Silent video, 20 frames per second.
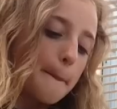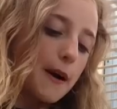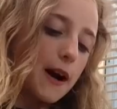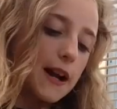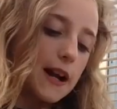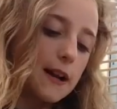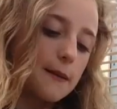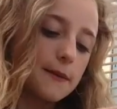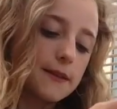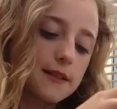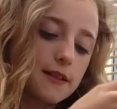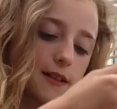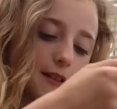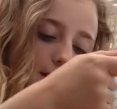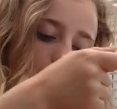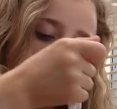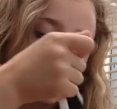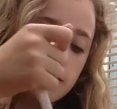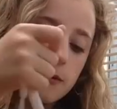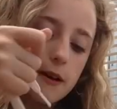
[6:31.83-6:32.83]
but I am
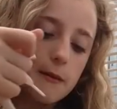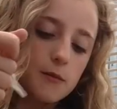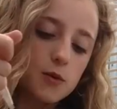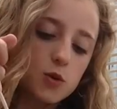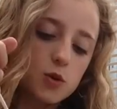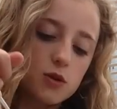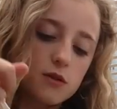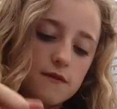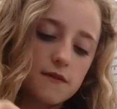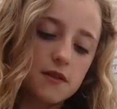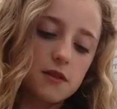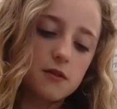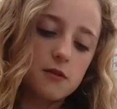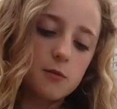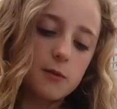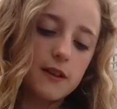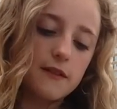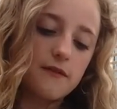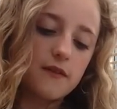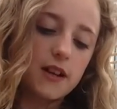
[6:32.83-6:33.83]
starting to wear more often
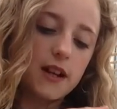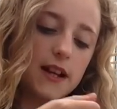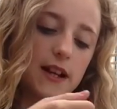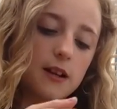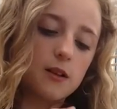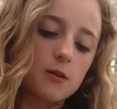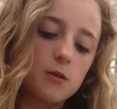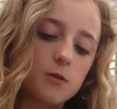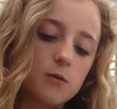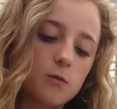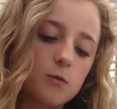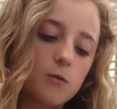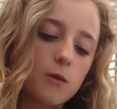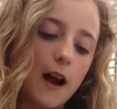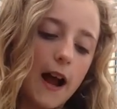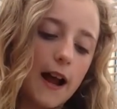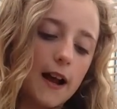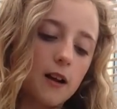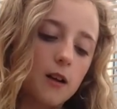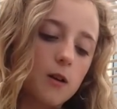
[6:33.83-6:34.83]
with like little
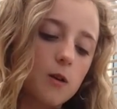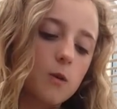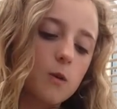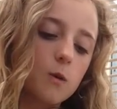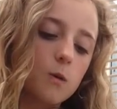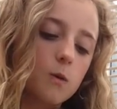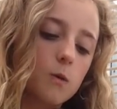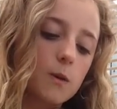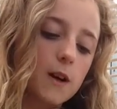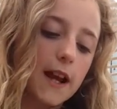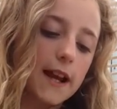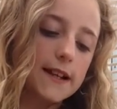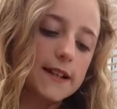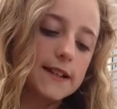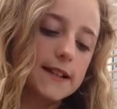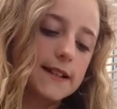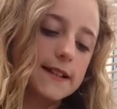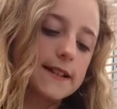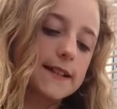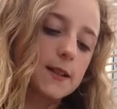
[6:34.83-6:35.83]
ankle
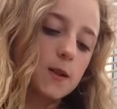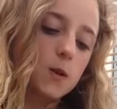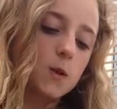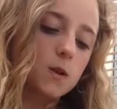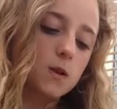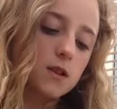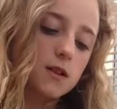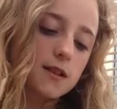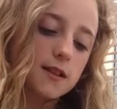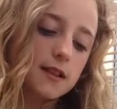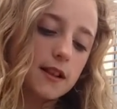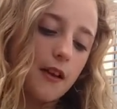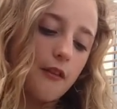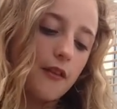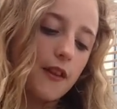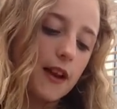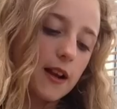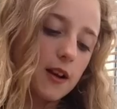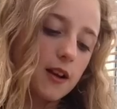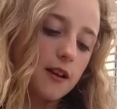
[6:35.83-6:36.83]
lacy socks, and
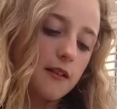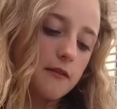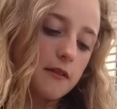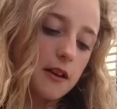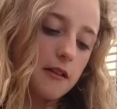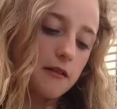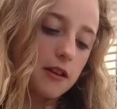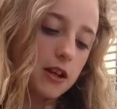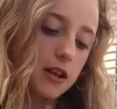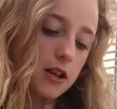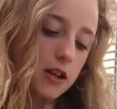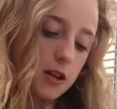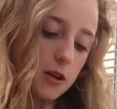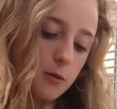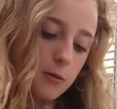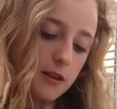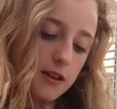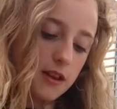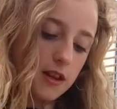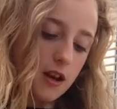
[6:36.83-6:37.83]
they look very
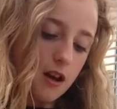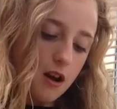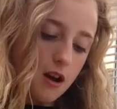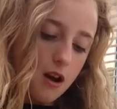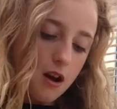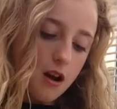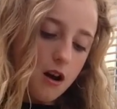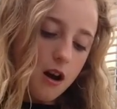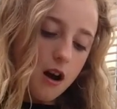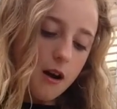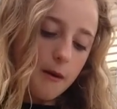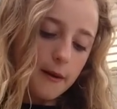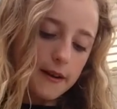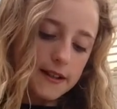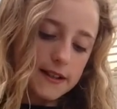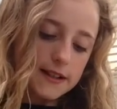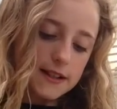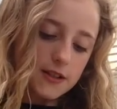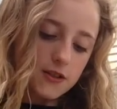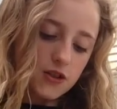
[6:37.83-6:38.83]
cute with high
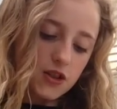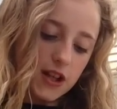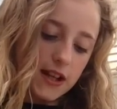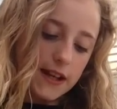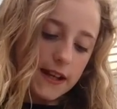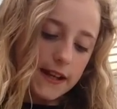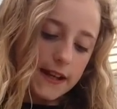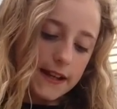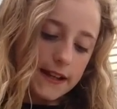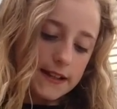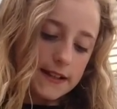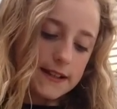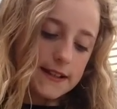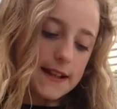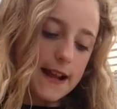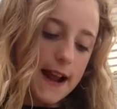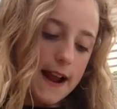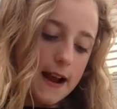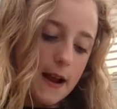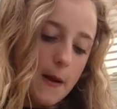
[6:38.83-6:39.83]
waisted
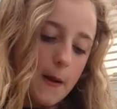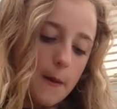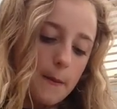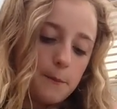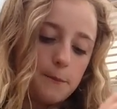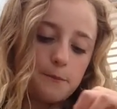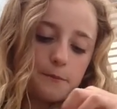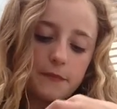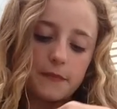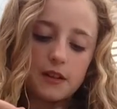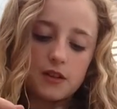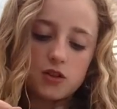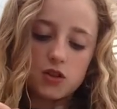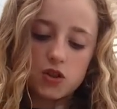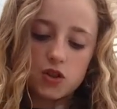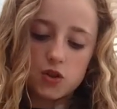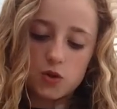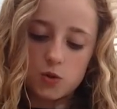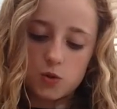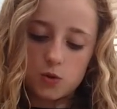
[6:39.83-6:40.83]
jeans and
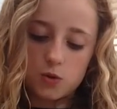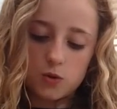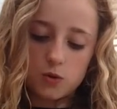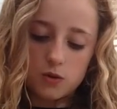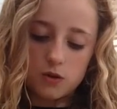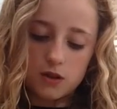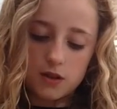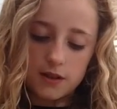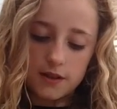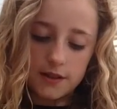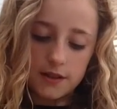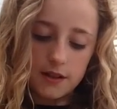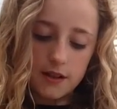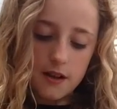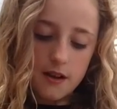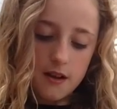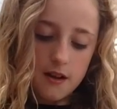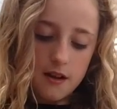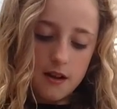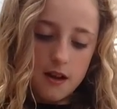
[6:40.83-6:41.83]
shorts
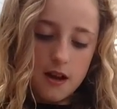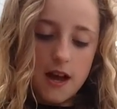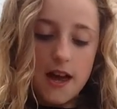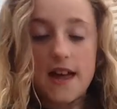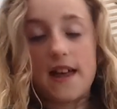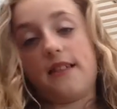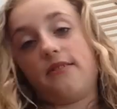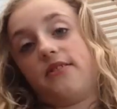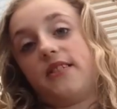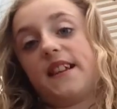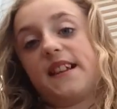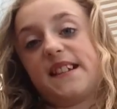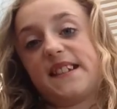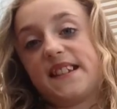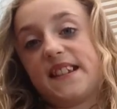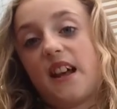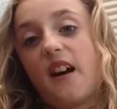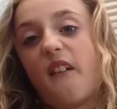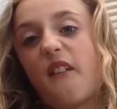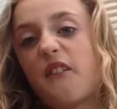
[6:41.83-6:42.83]
and
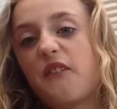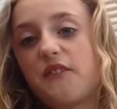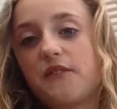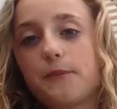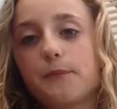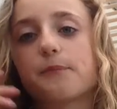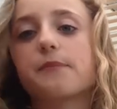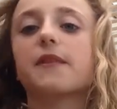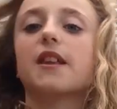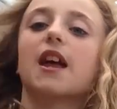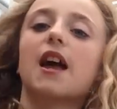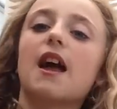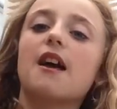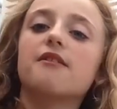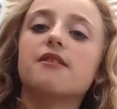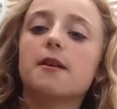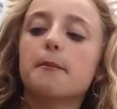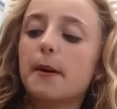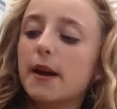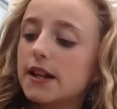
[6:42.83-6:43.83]
stuff.
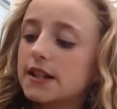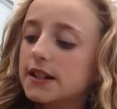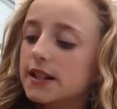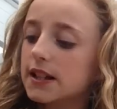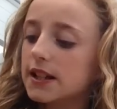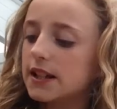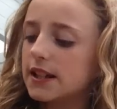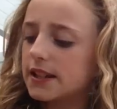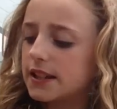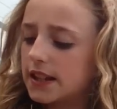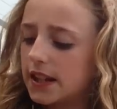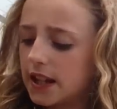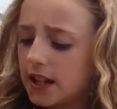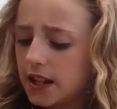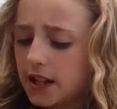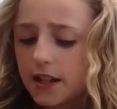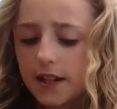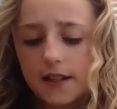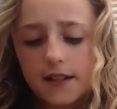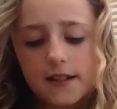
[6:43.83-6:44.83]
And they're basically
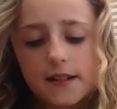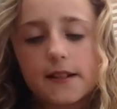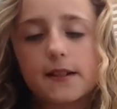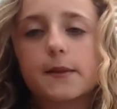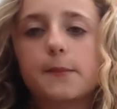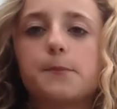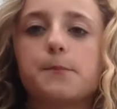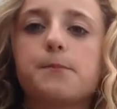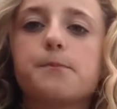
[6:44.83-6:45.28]
these.